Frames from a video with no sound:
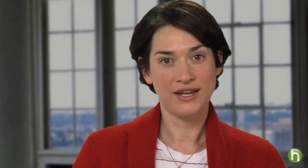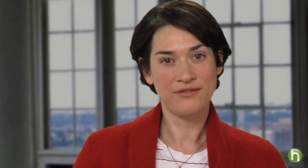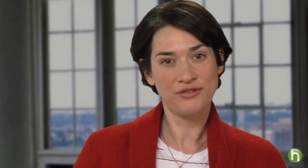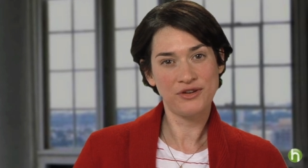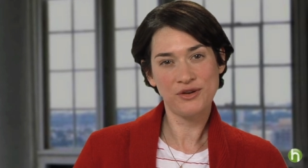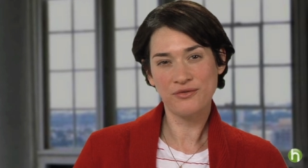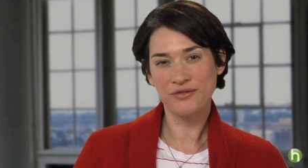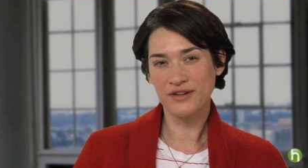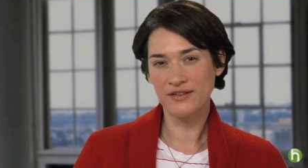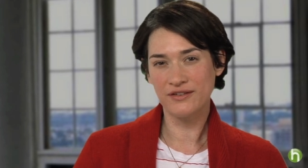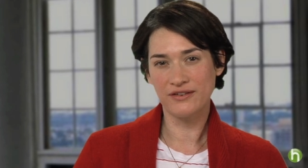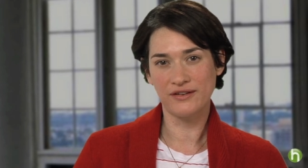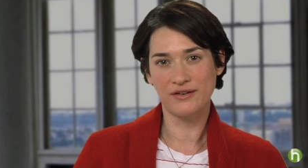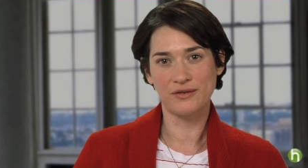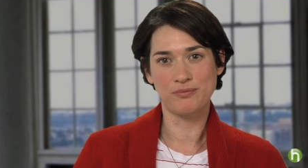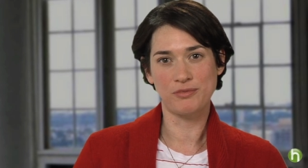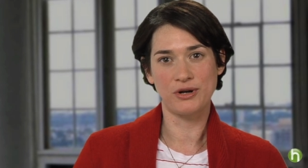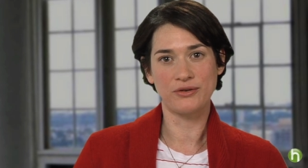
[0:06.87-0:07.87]
If you've
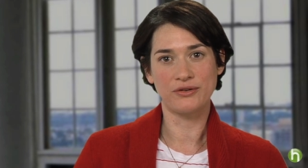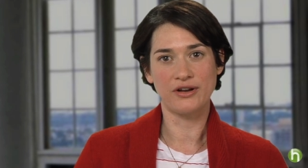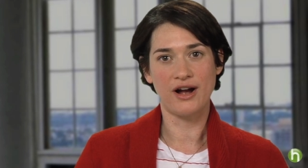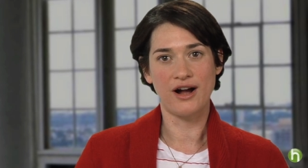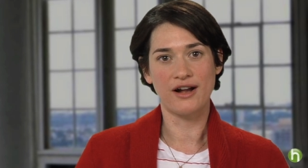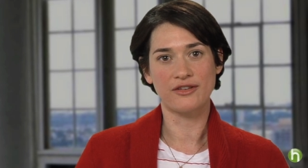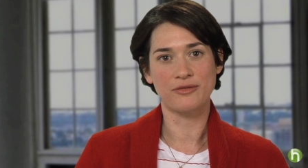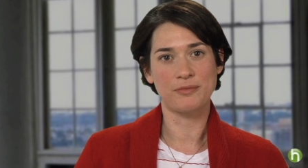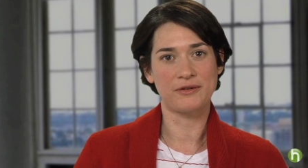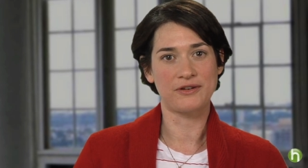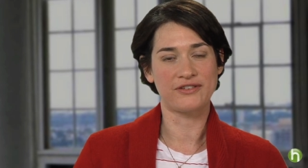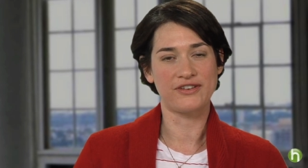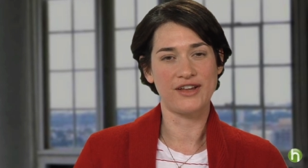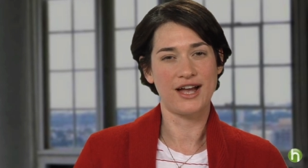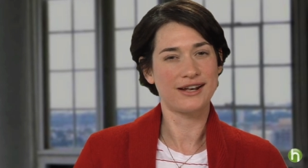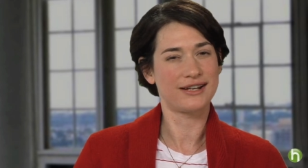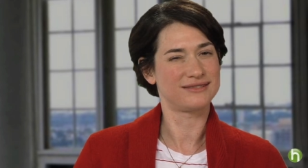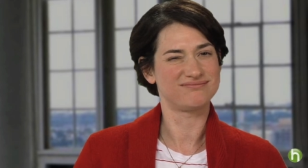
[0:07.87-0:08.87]
considered Botox but
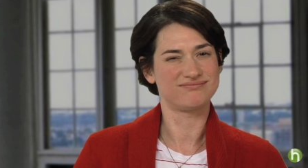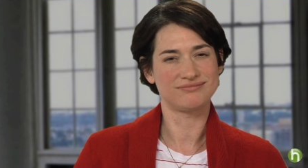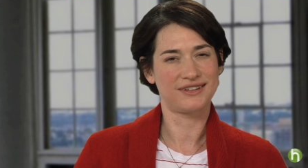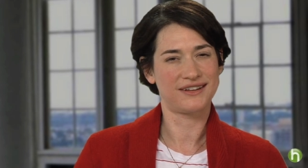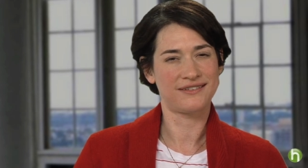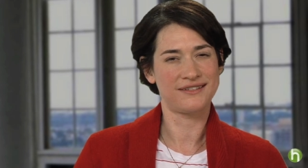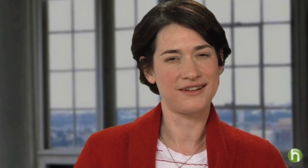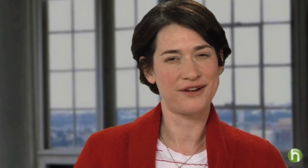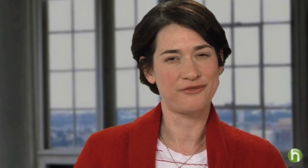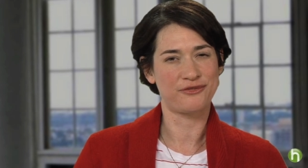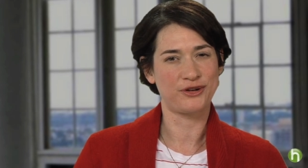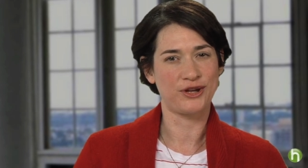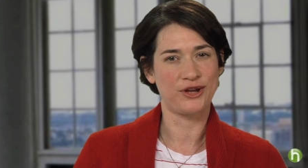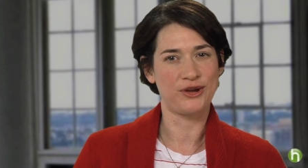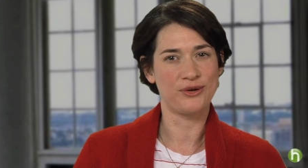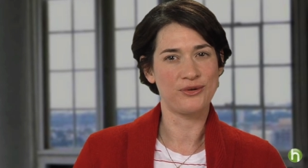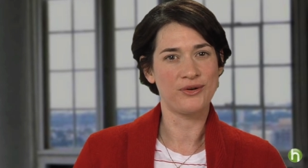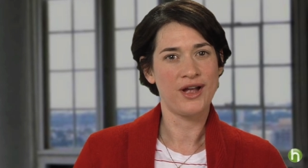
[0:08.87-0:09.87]
decided it's not for
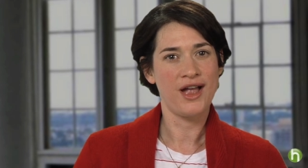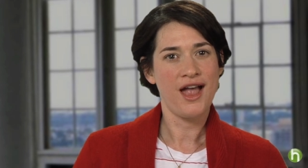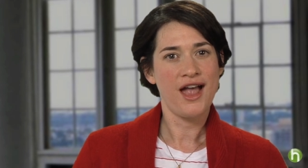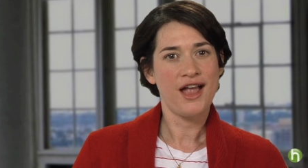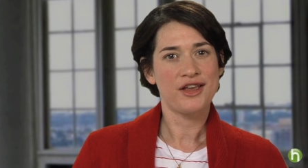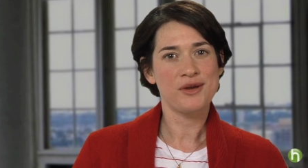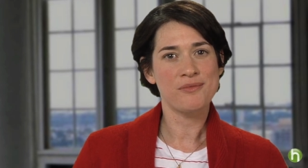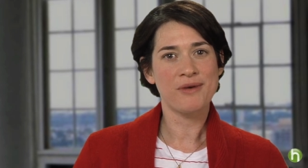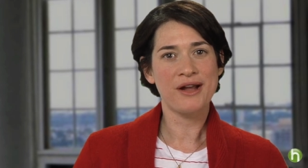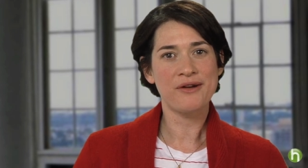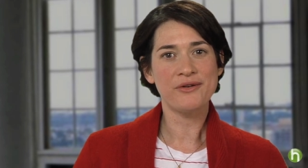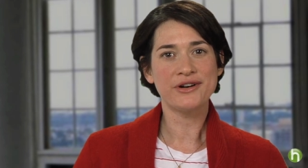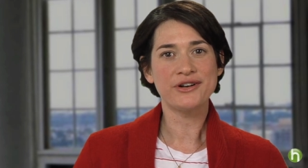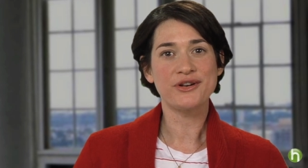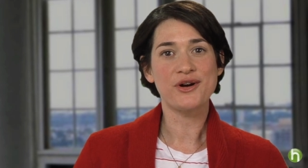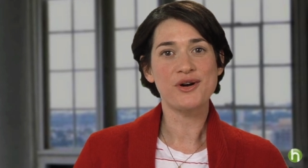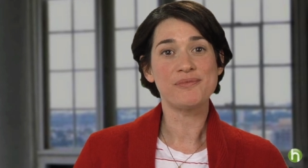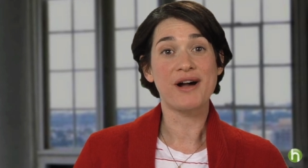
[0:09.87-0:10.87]
you, you might want
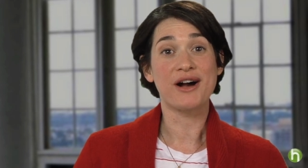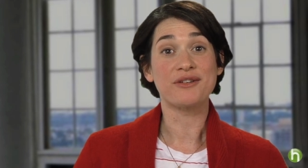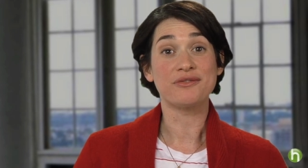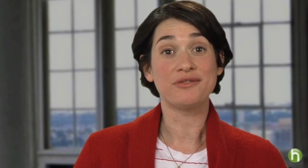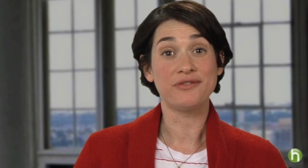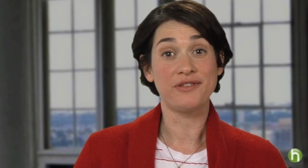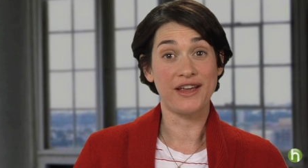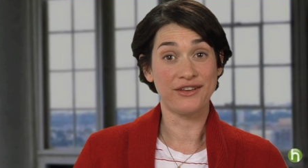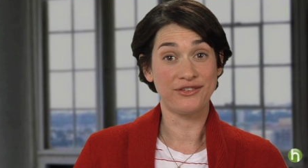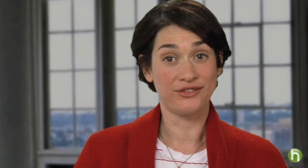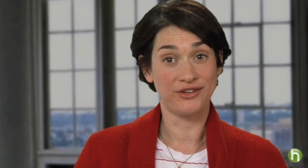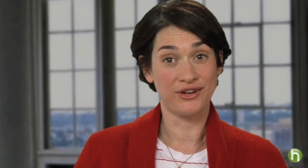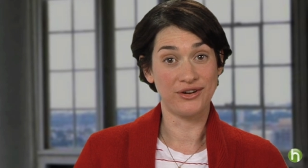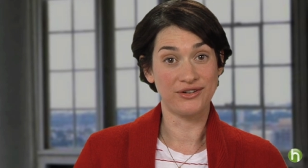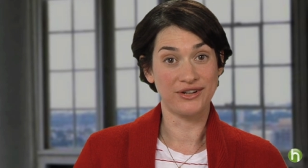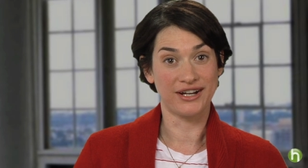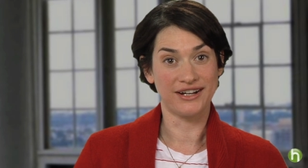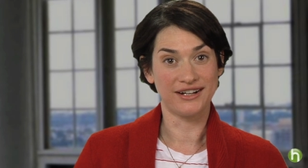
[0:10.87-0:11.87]
to know about face
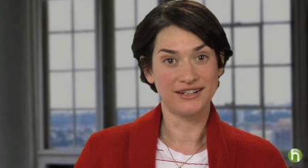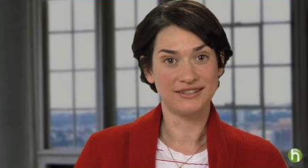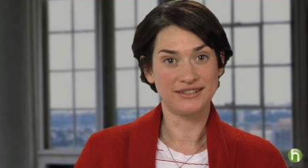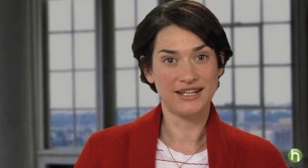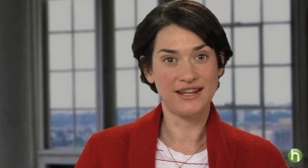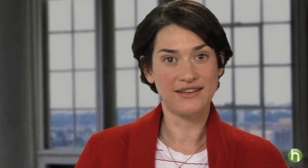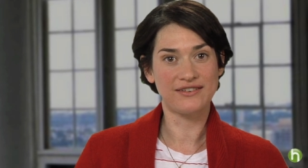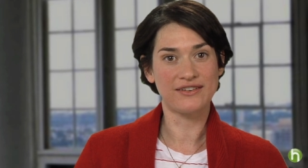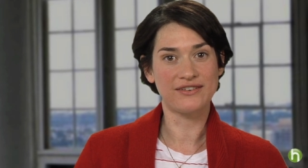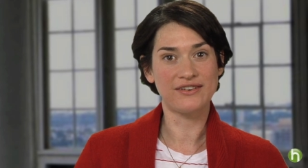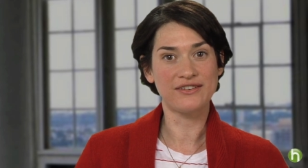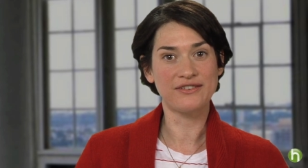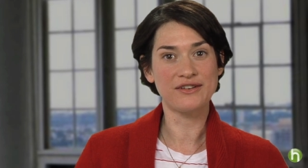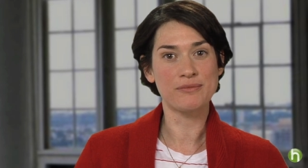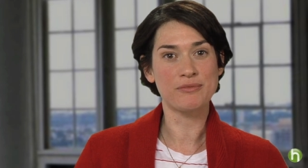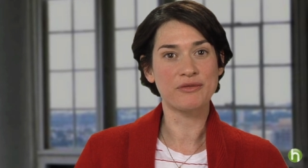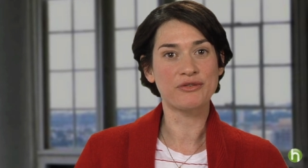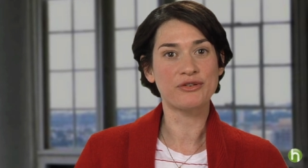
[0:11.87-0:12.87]
yoga. It's a
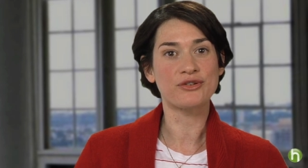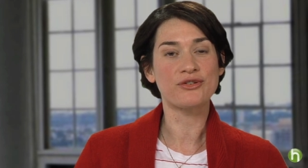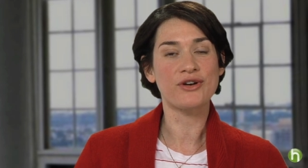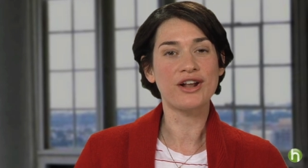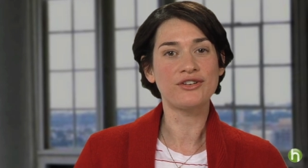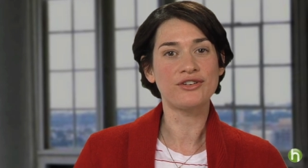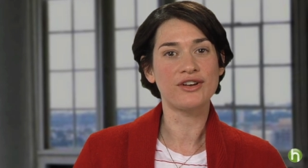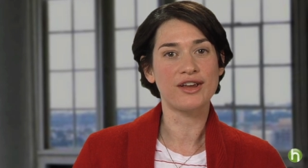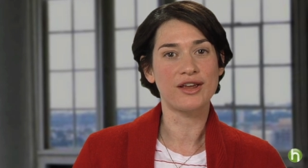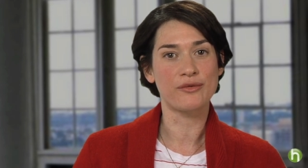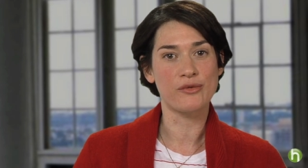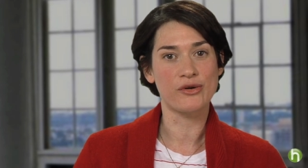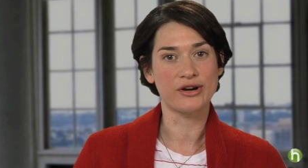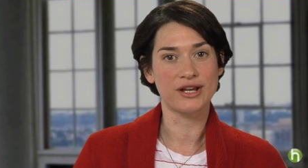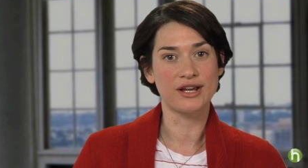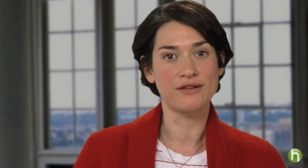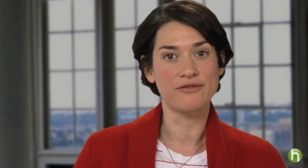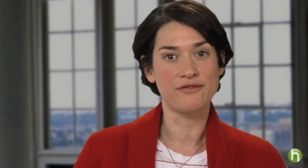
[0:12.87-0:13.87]
system of stretching and
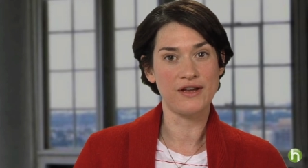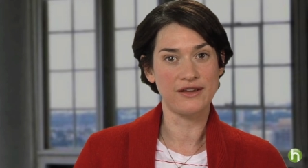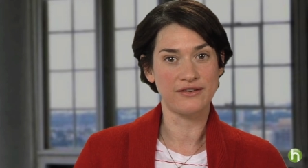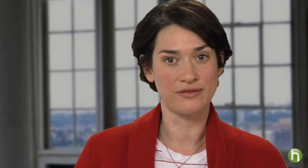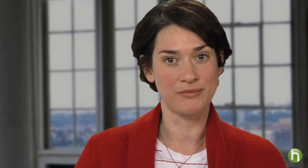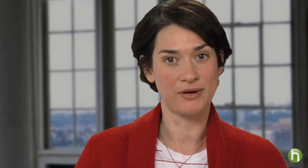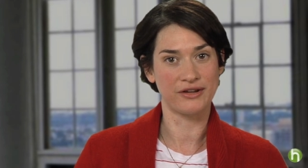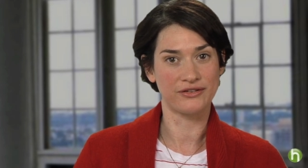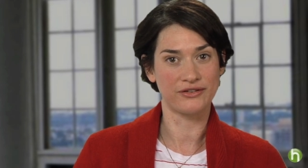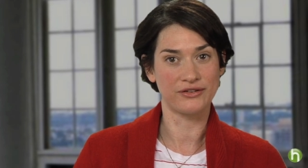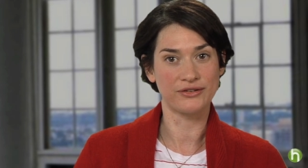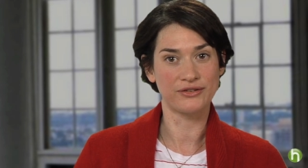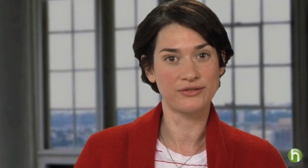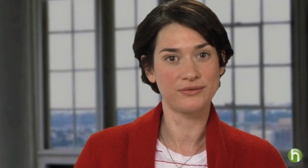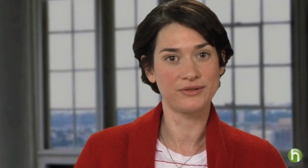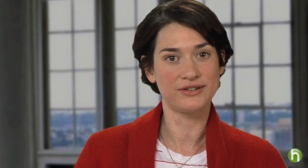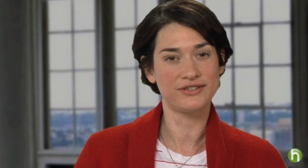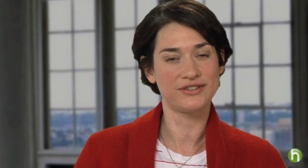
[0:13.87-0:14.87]
working face
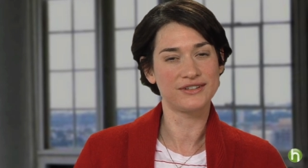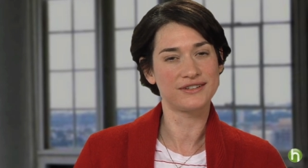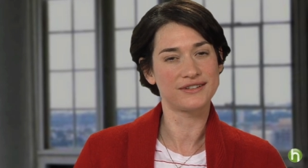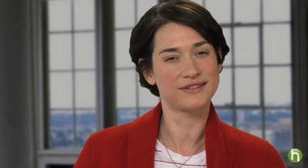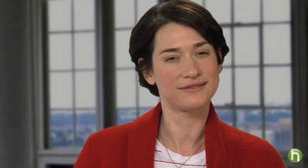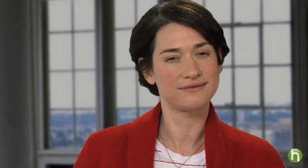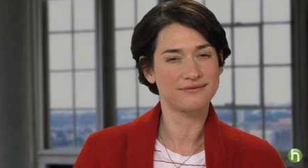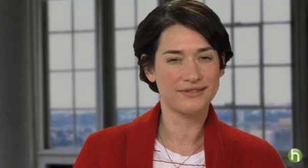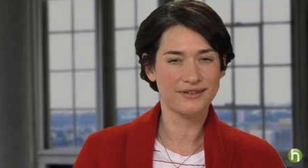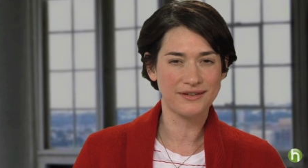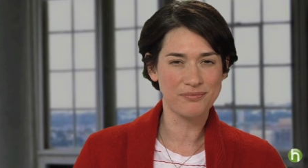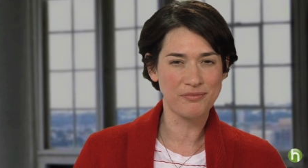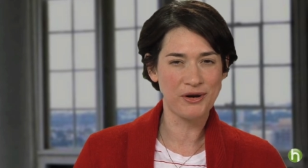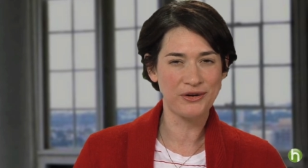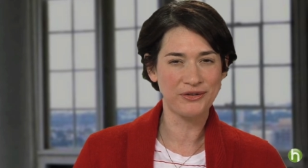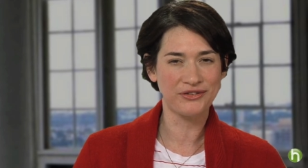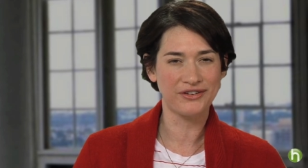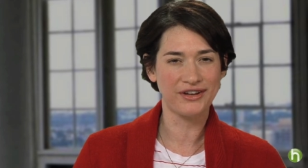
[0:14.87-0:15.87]
muscles, which is
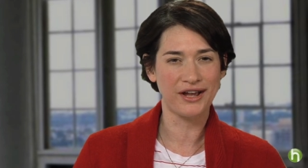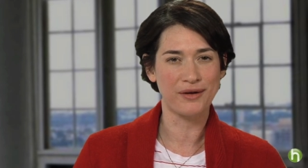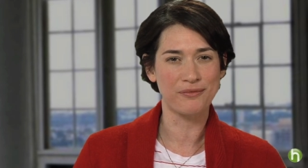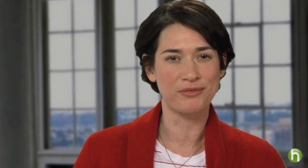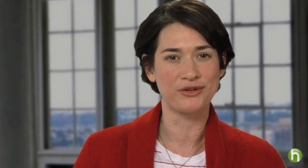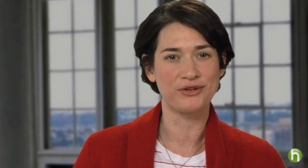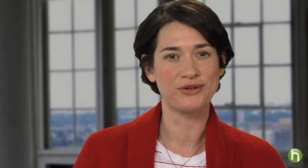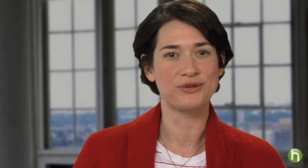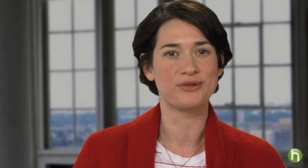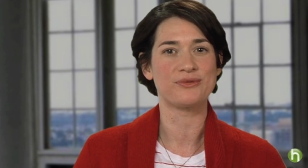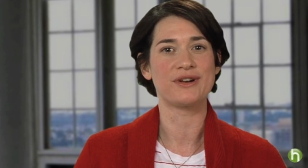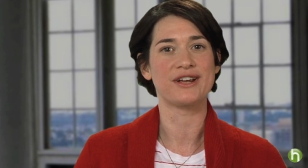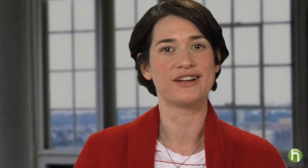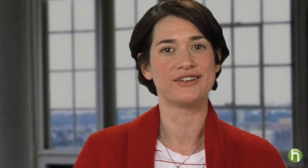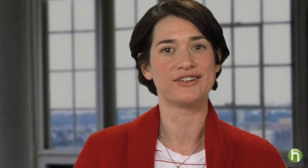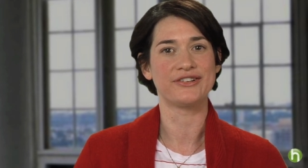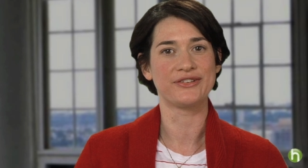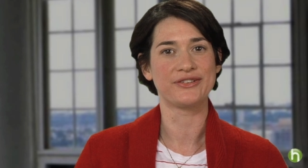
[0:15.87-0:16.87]
supposed to help reduce
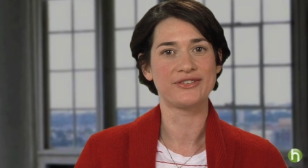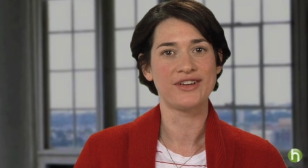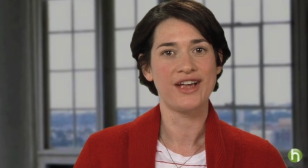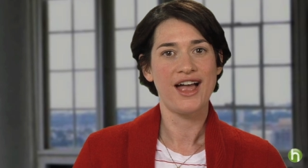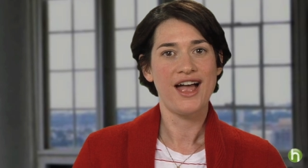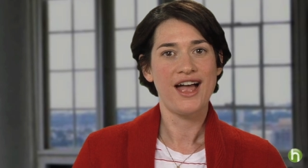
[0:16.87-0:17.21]
wrinkles.